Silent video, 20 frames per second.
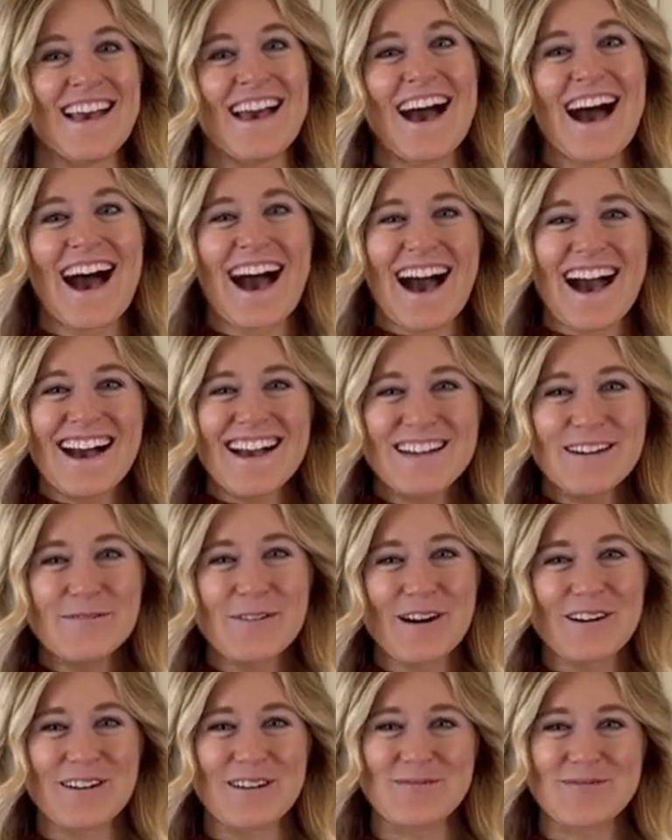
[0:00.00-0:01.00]
Hi,
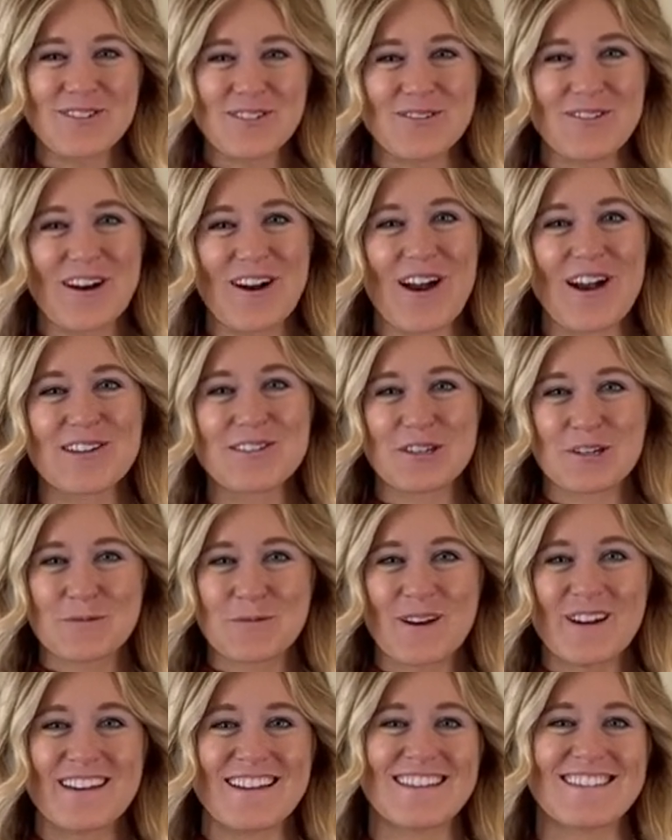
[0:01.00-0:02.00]
welcome to our October
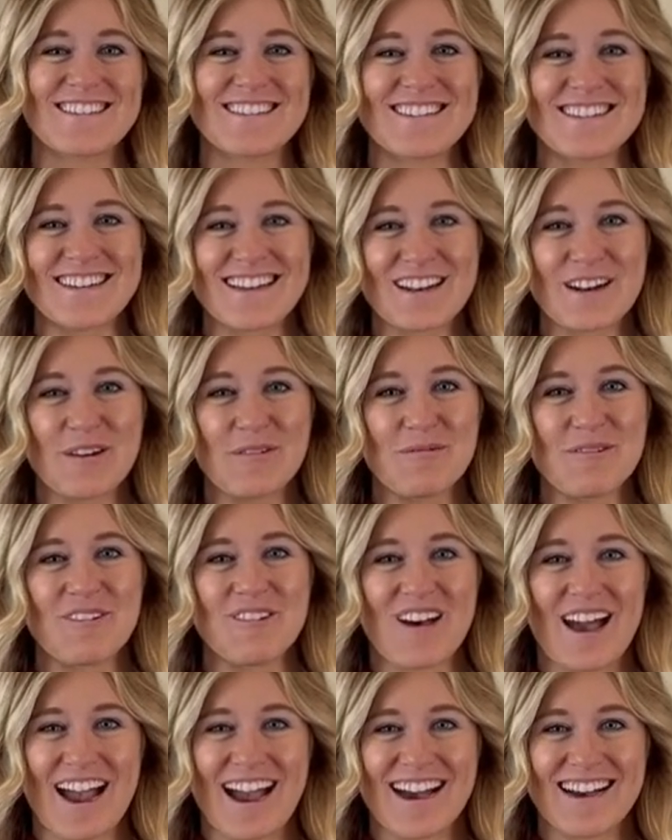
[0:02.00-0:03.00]
Kids Cook at Home
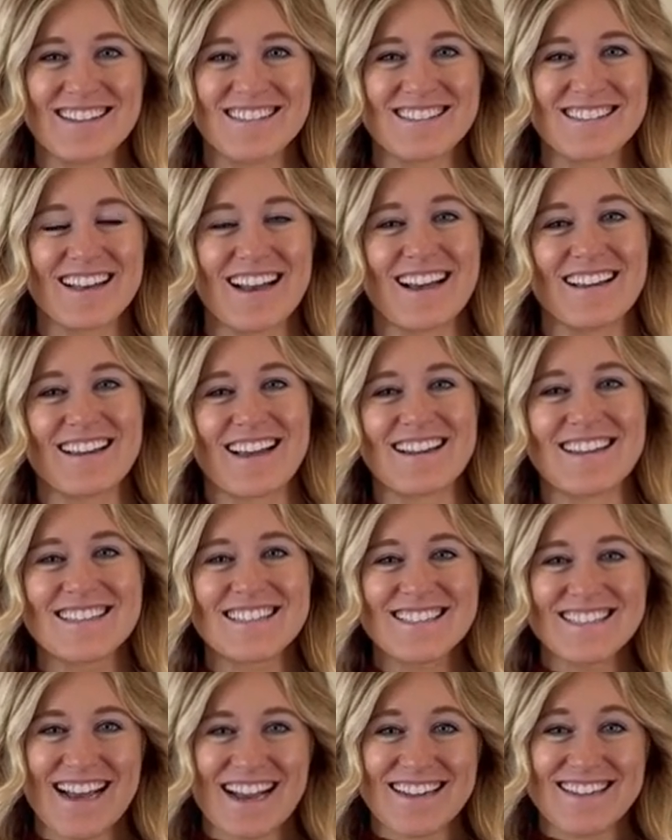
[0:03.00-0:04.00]
class. Get
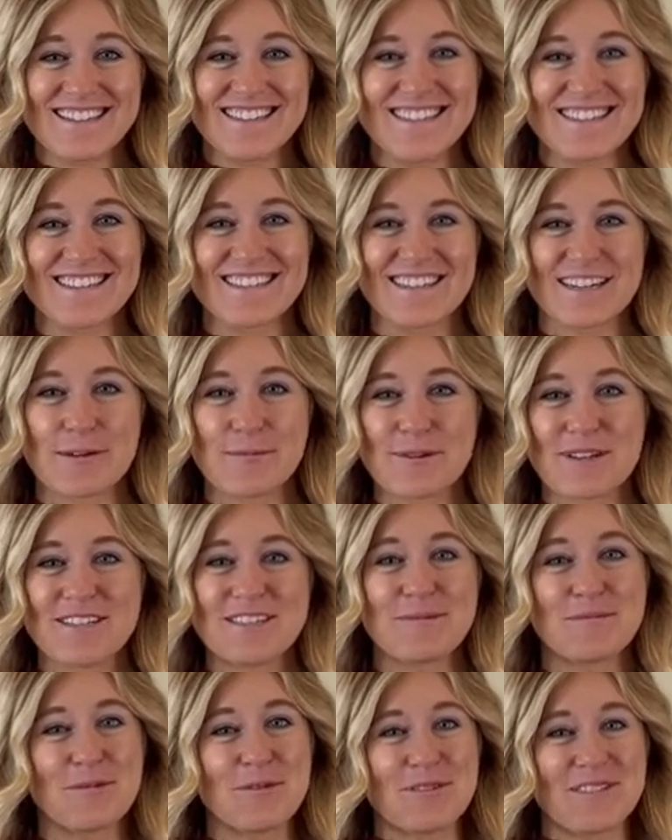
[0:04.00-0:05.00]
excited, it's gonna be a
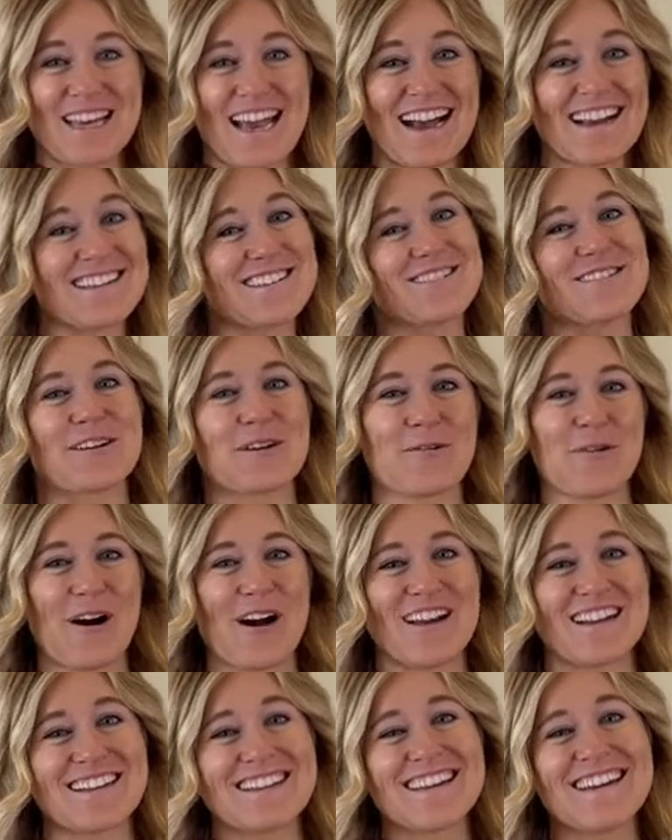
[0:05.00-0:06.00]
spooktacular
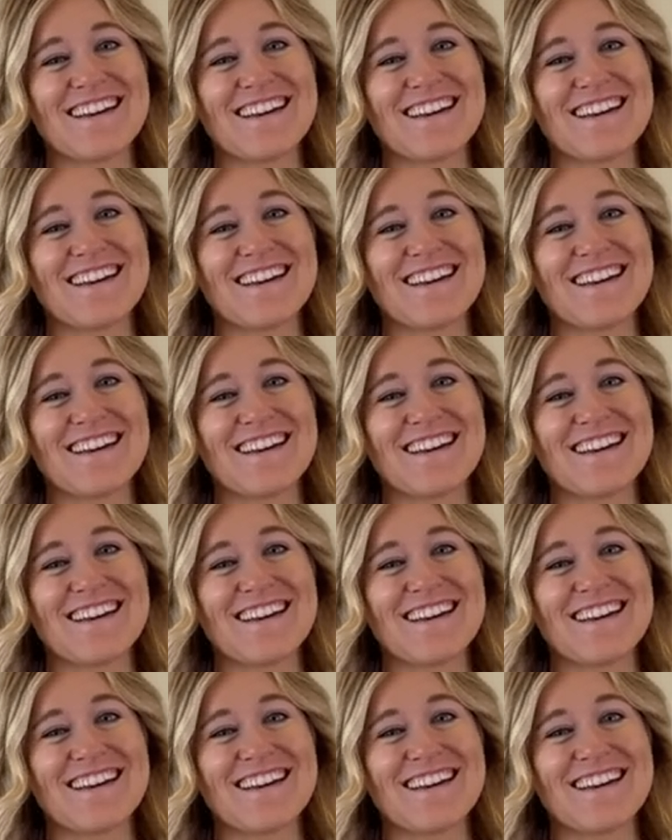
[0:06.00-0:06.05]
one.